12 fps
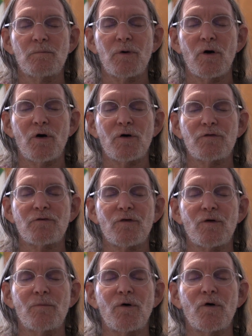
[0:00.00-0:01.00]
Pause for
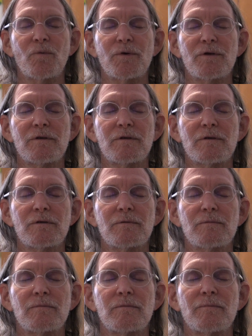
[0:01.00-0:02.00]
a moment
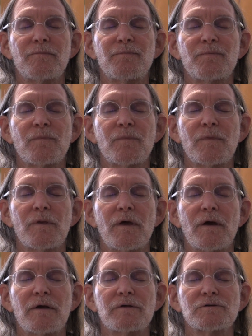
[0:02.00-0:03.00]

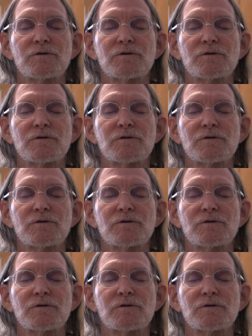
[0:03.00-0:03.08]
and